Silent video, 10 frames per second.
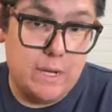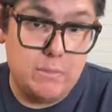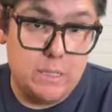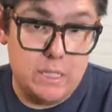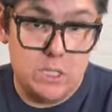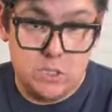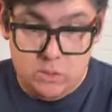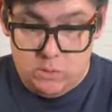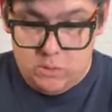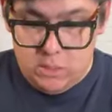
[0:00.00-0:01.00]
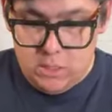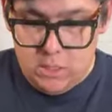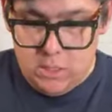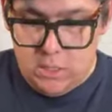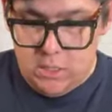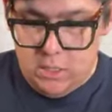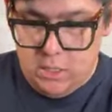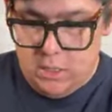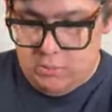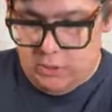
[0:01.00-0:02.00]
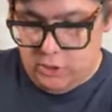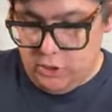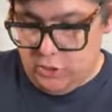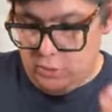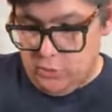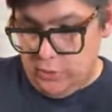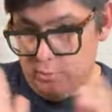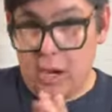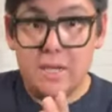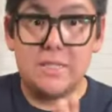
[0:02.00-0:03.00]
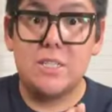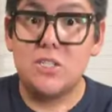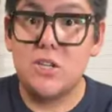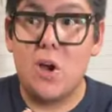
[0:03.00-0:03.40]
invited me to do the boxes.